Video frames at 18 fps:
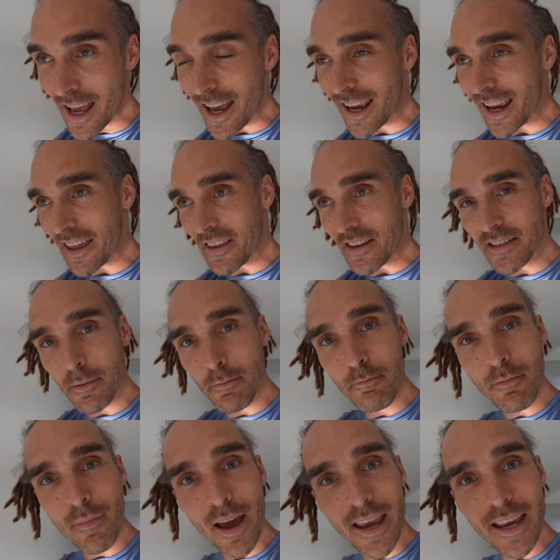get these
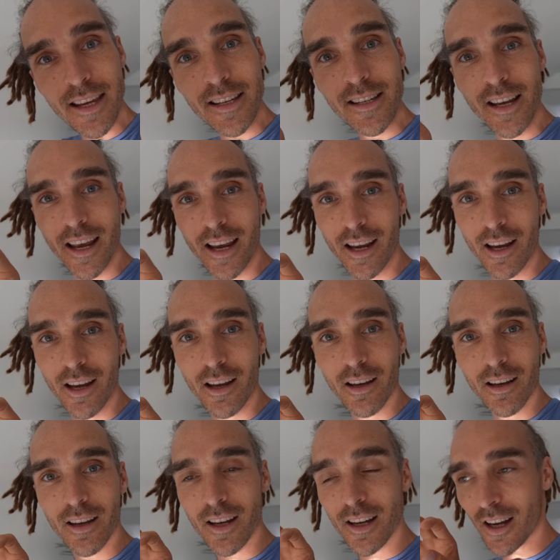amazing
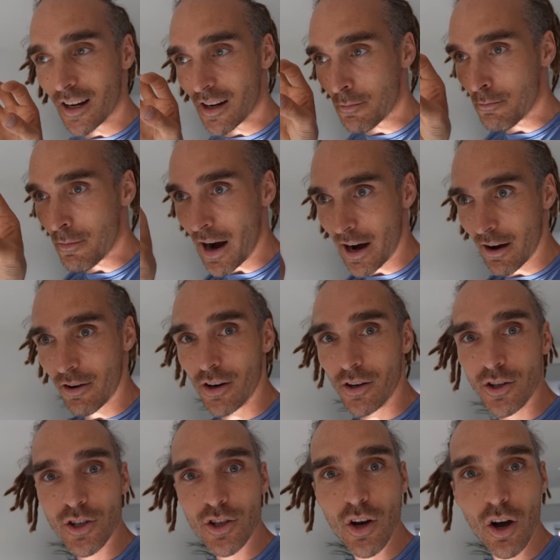kind of
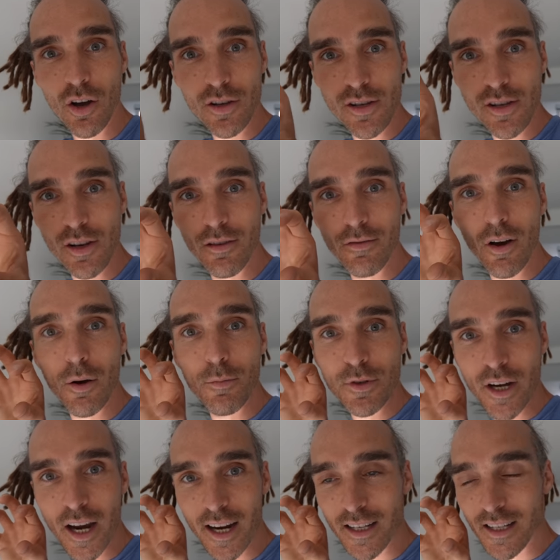macro shots of
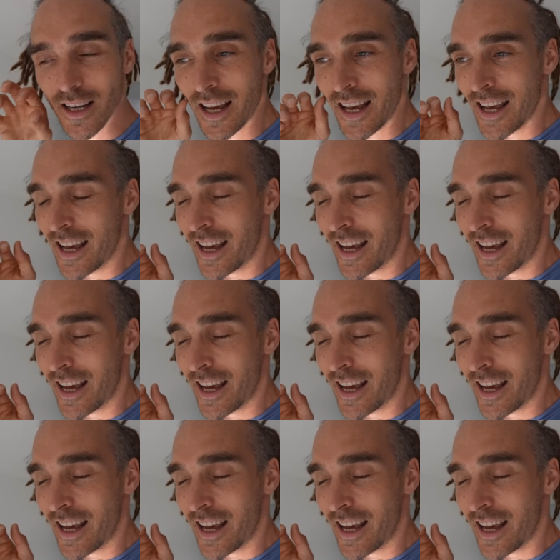objects.